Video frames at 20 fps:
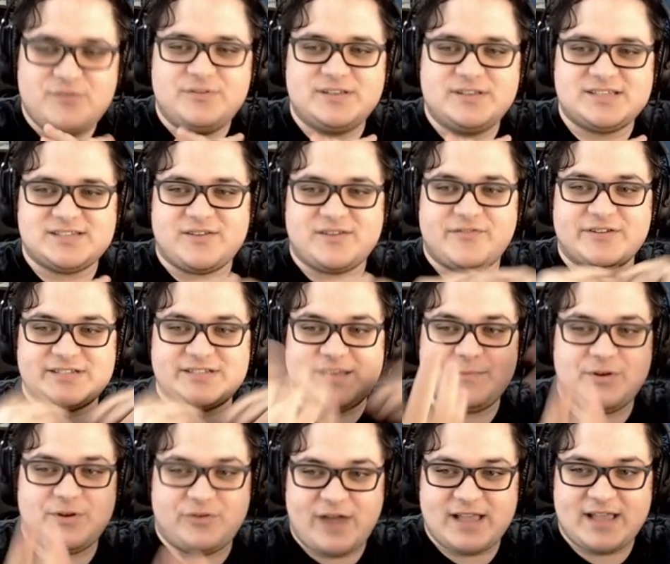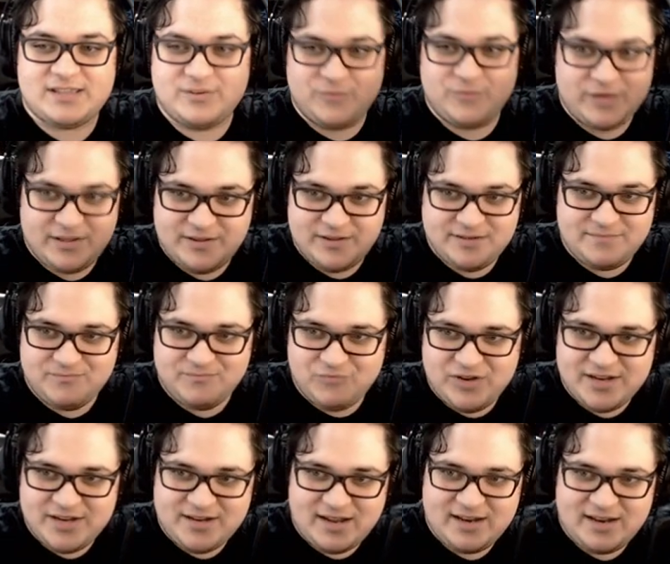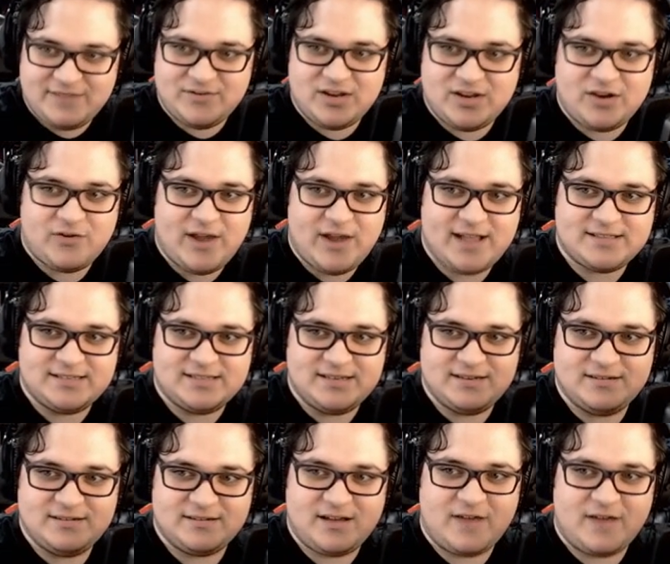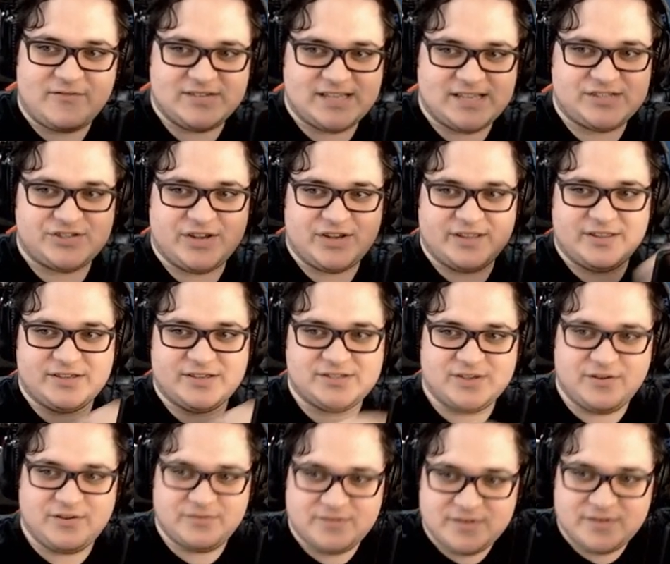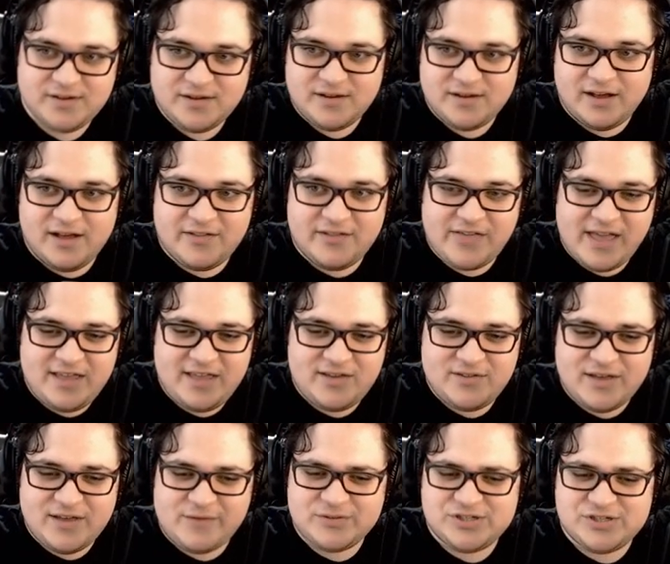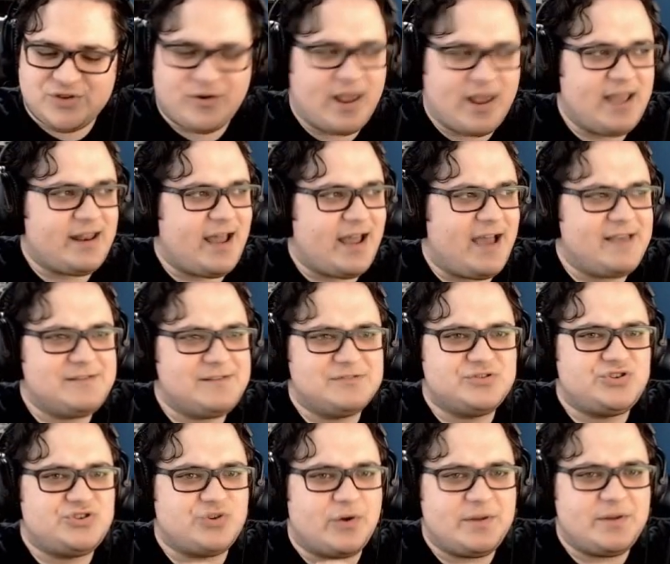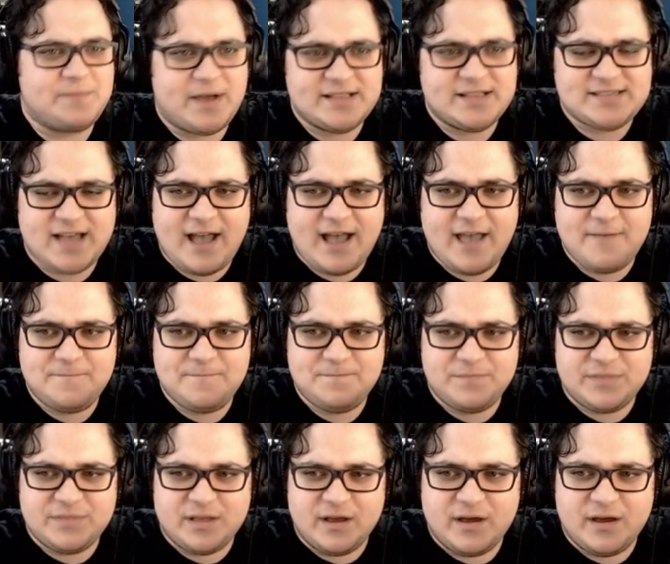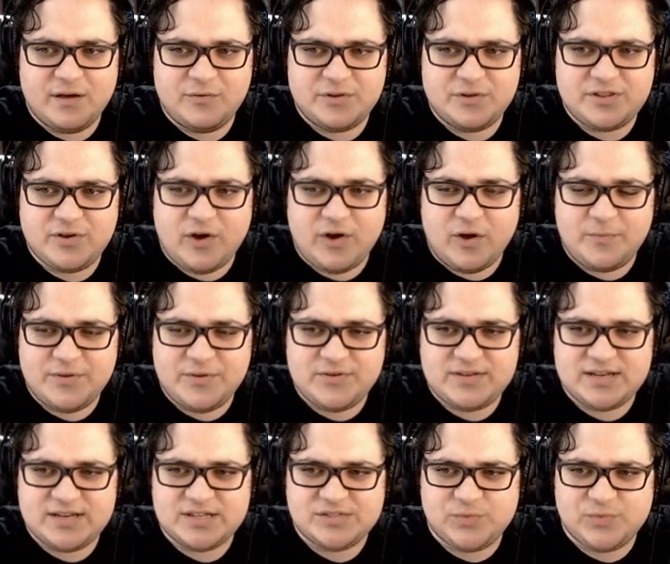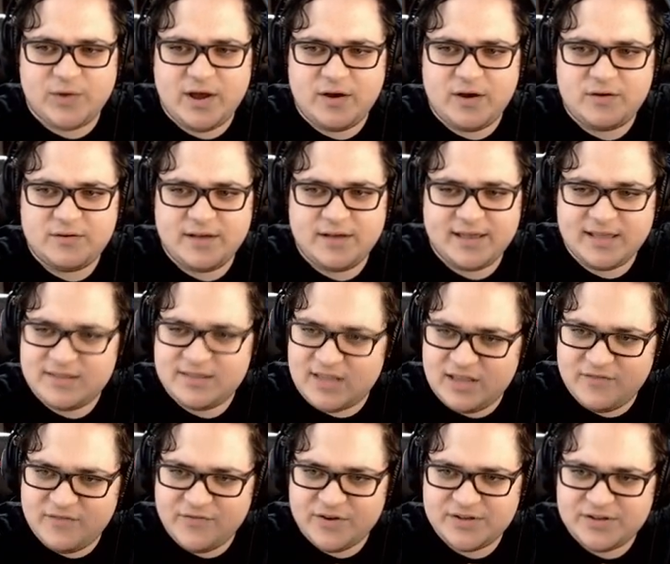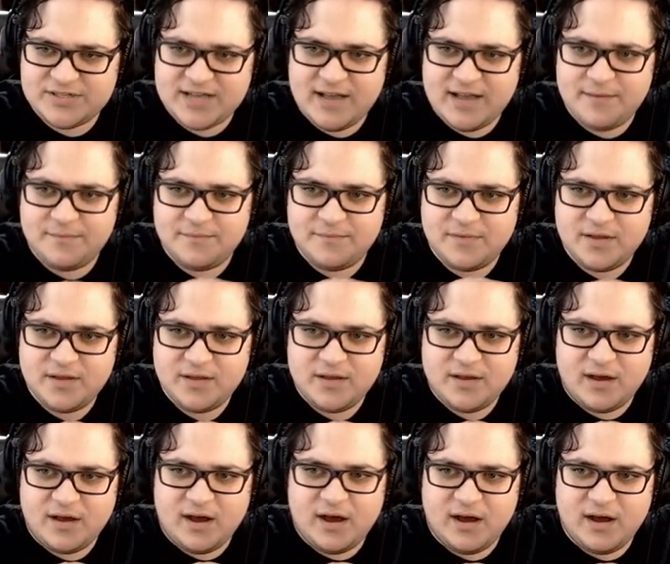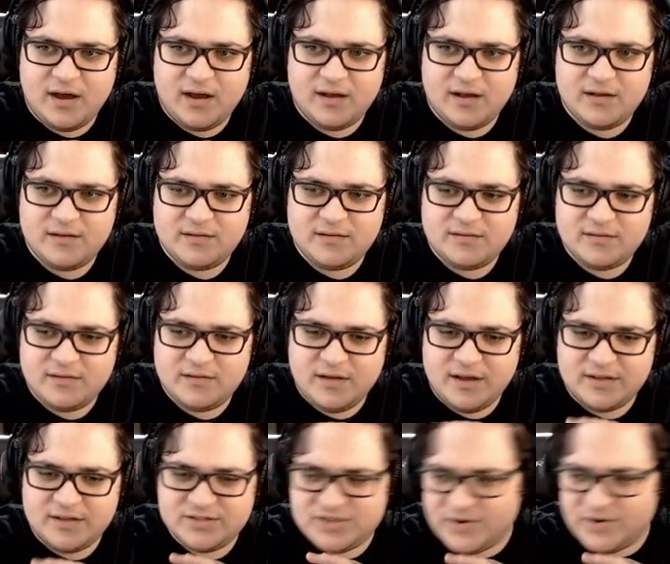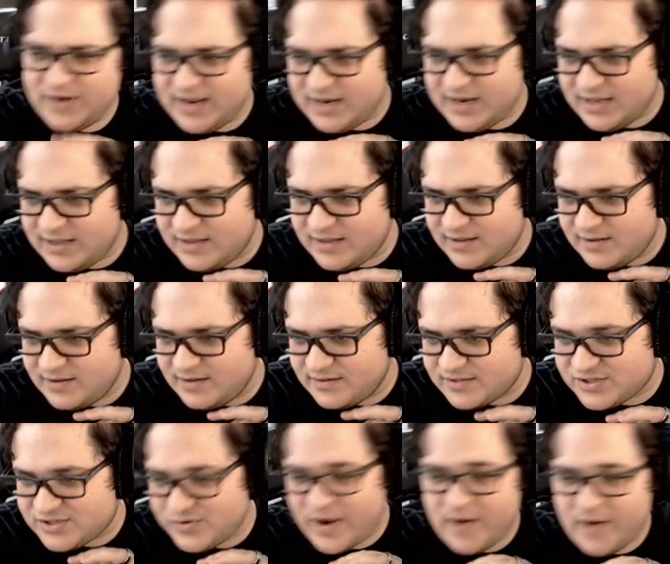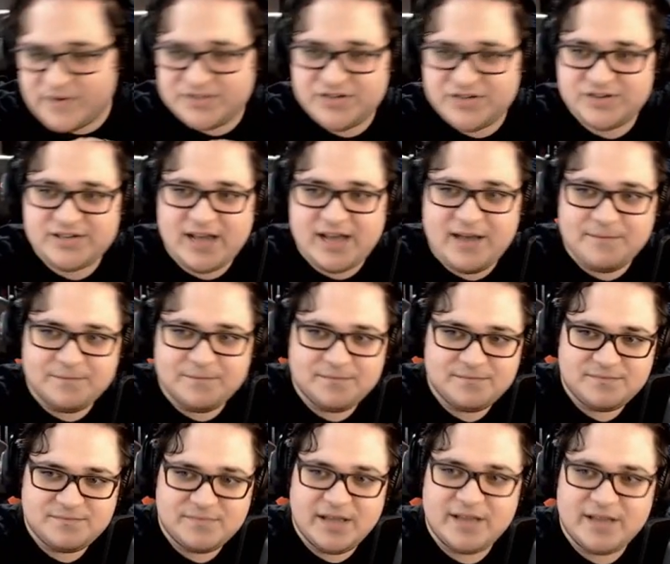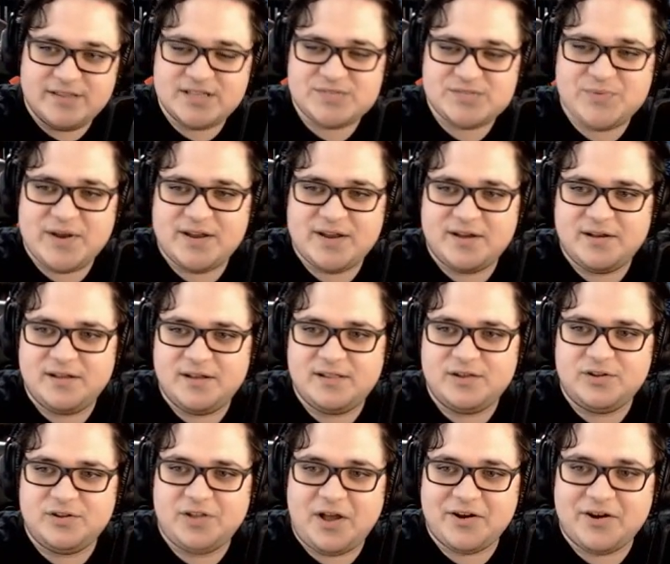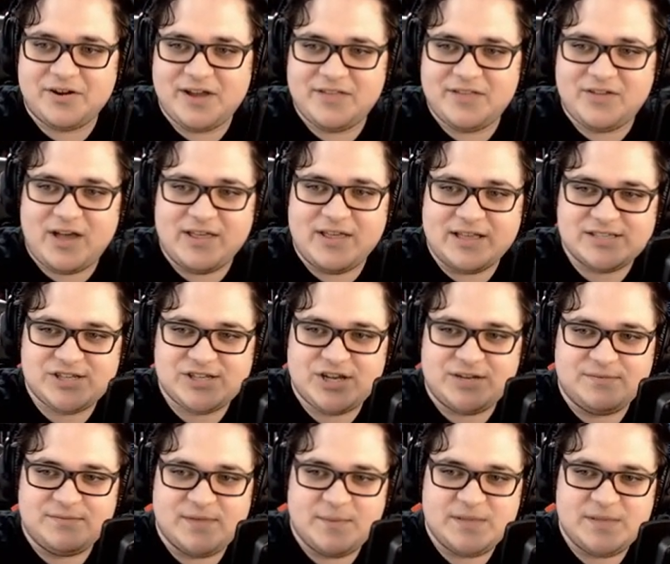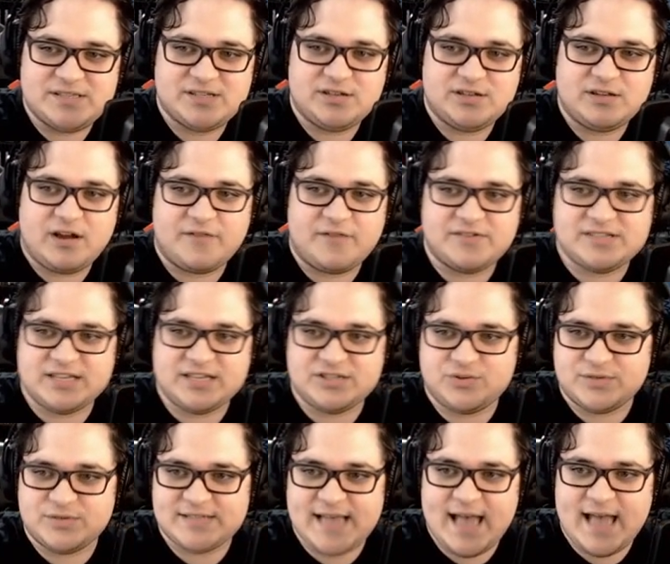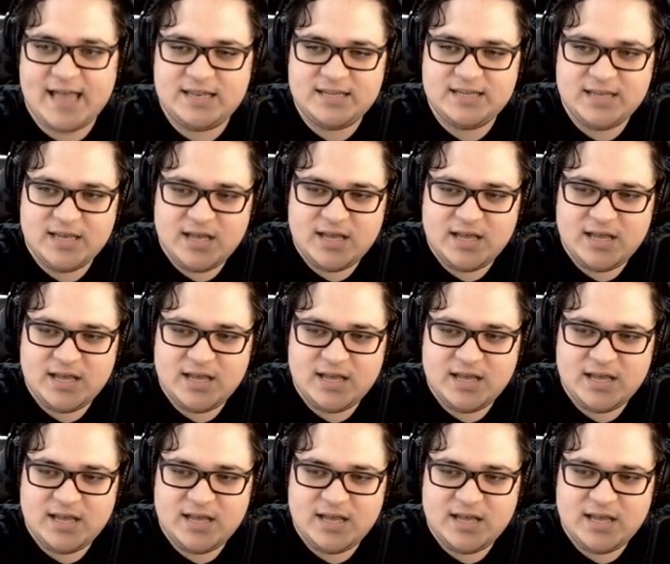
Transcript: This is our first time interacting. We we did not even interact yeah. in conversation or anything. So uh, thank you. That was great. I enjoyed my time uh, with you. I hope you did as well. Again, thank you for your time uh, uh, donating two hours of your time. Uh, this went a, a little longer than I thought. That's good. That means good conversation was had.